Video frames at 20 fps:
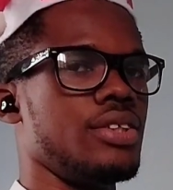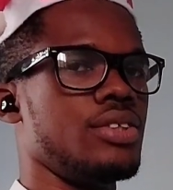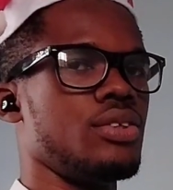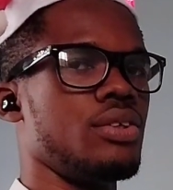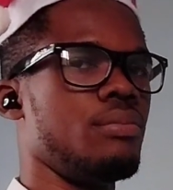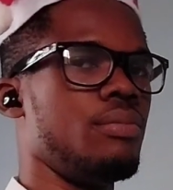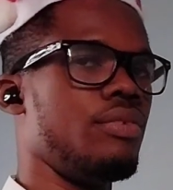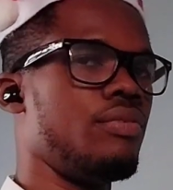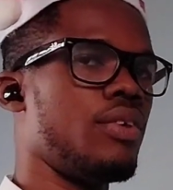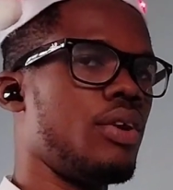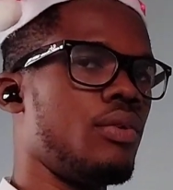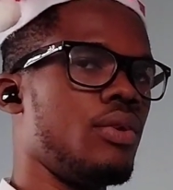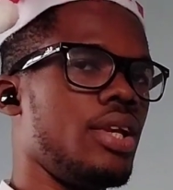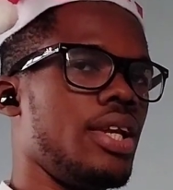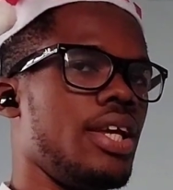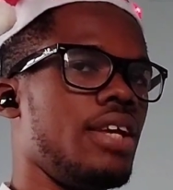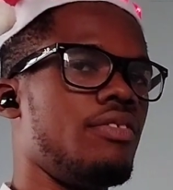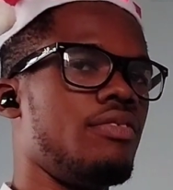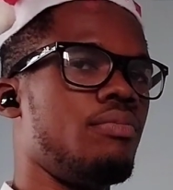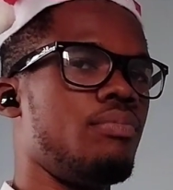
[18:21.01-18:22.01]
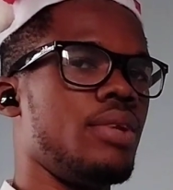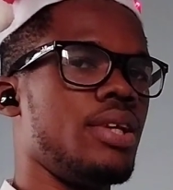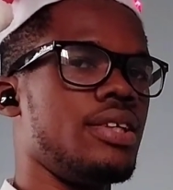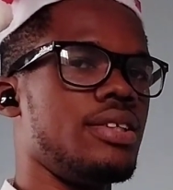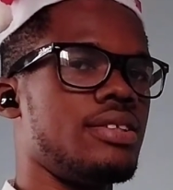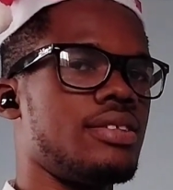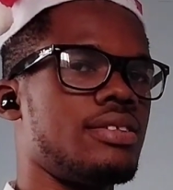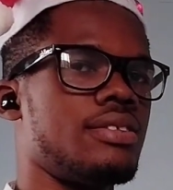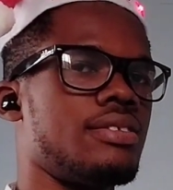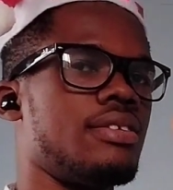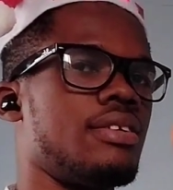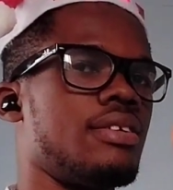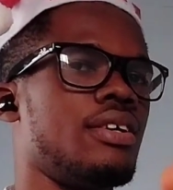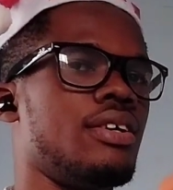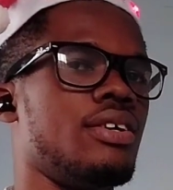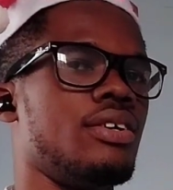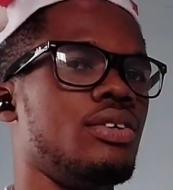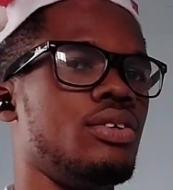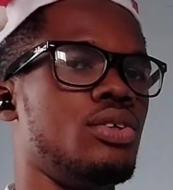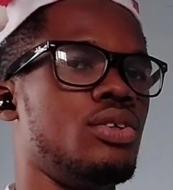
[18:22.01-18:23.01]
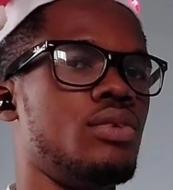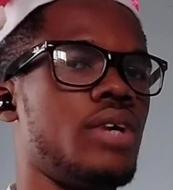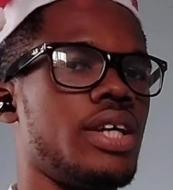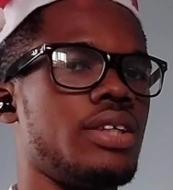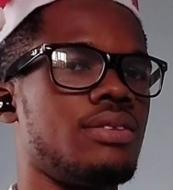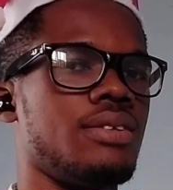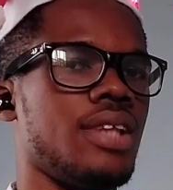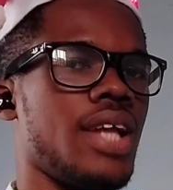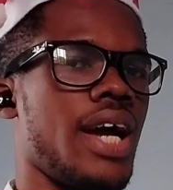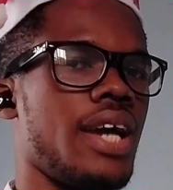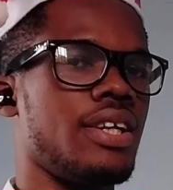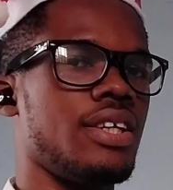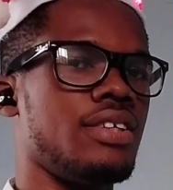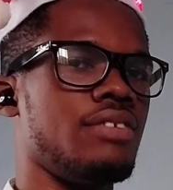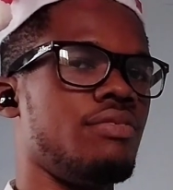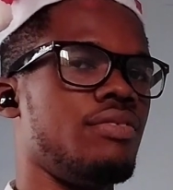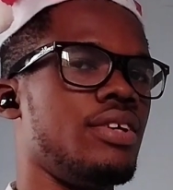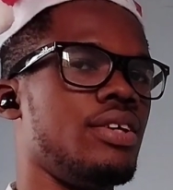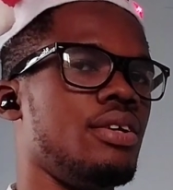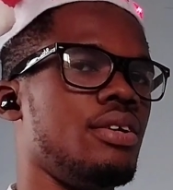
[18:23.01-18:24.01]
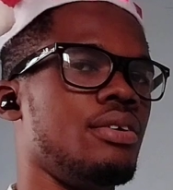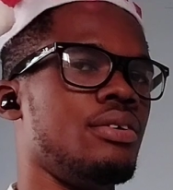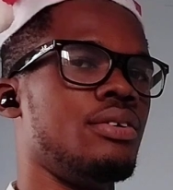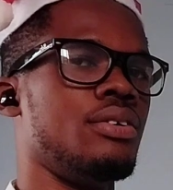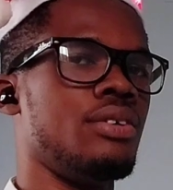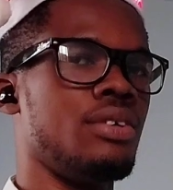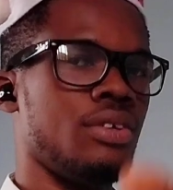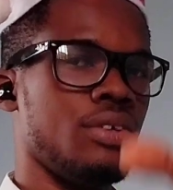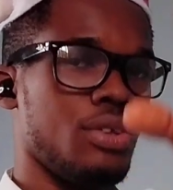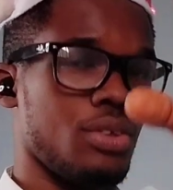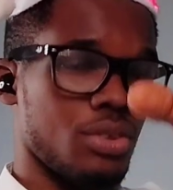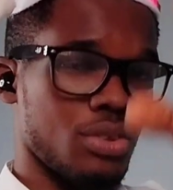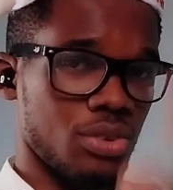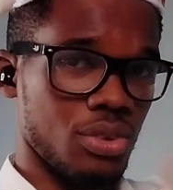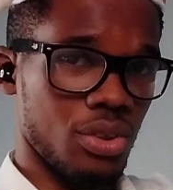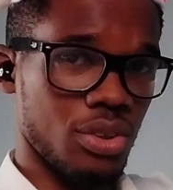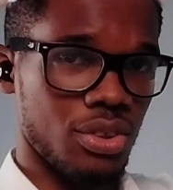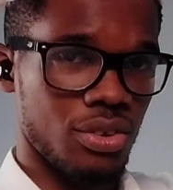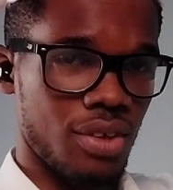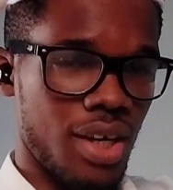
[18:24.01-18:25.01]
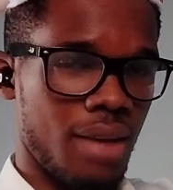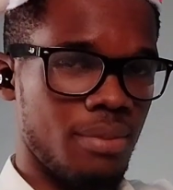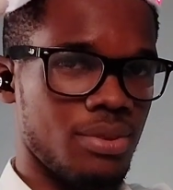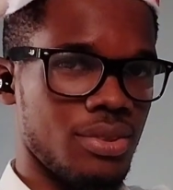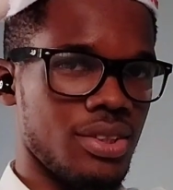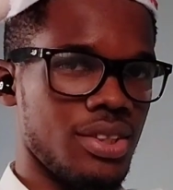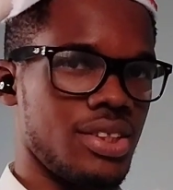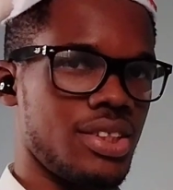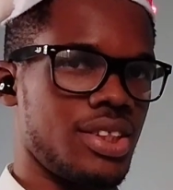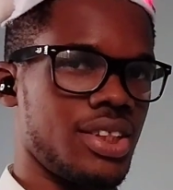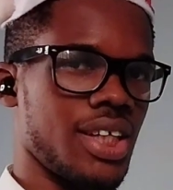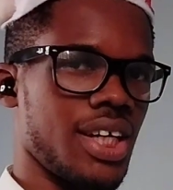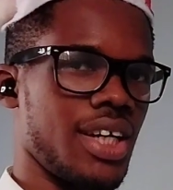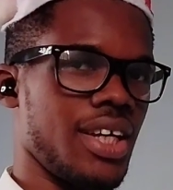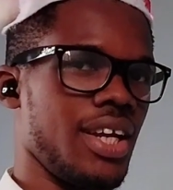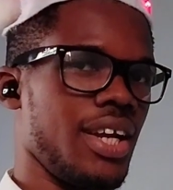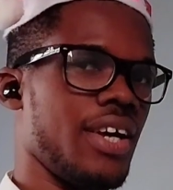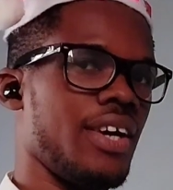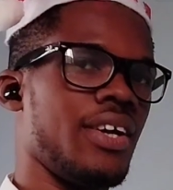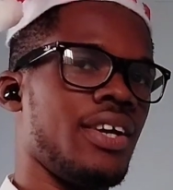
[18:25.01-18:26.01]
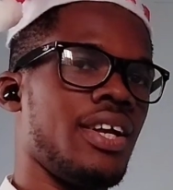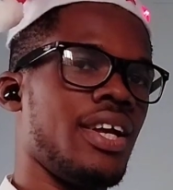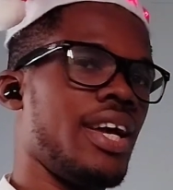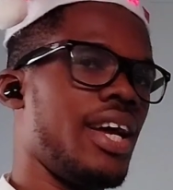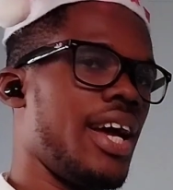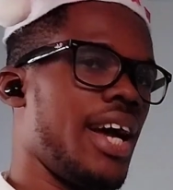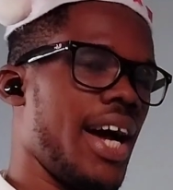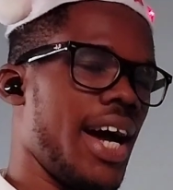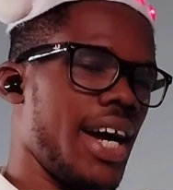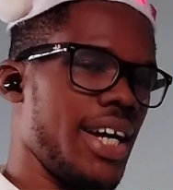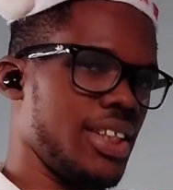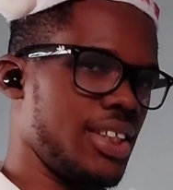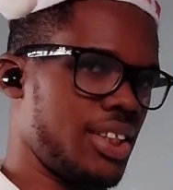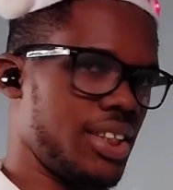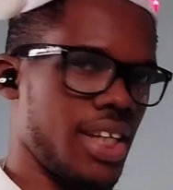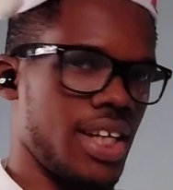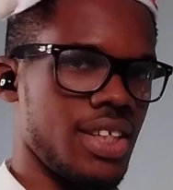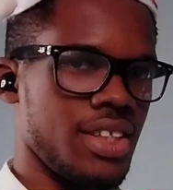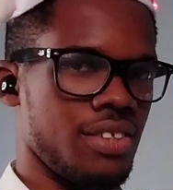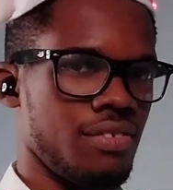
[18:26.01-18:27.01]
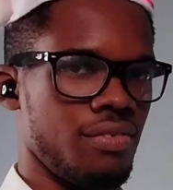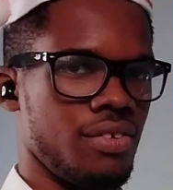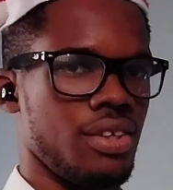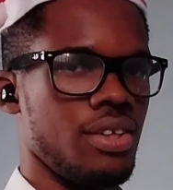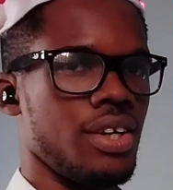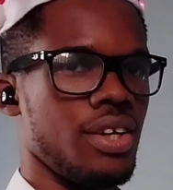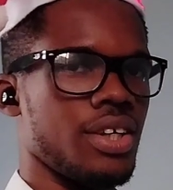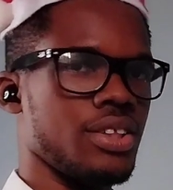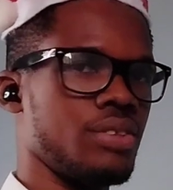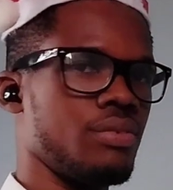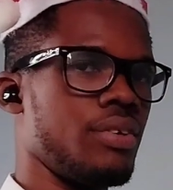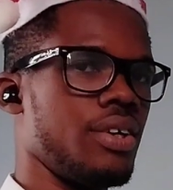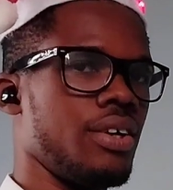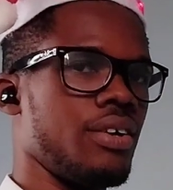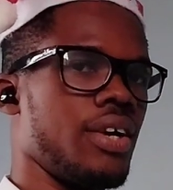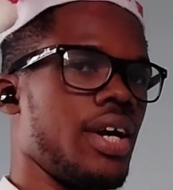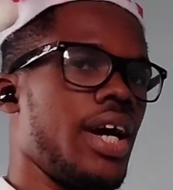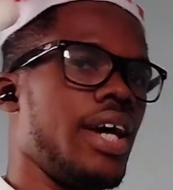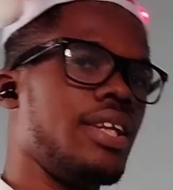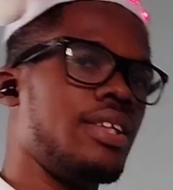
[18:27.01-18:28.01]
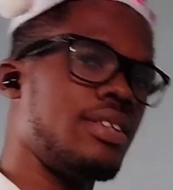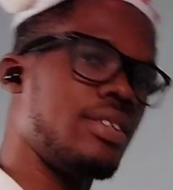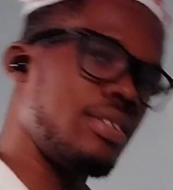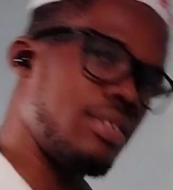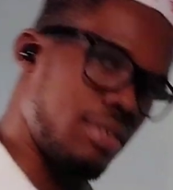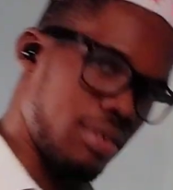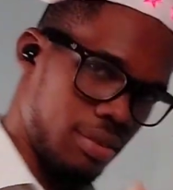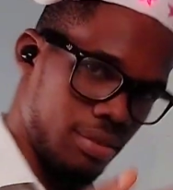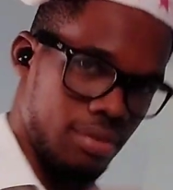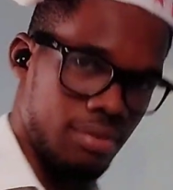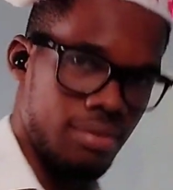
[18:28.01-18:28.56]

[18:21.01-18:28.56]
So before we leave, please do it to like this video, subscribe to this channel, and share this video as well, right? So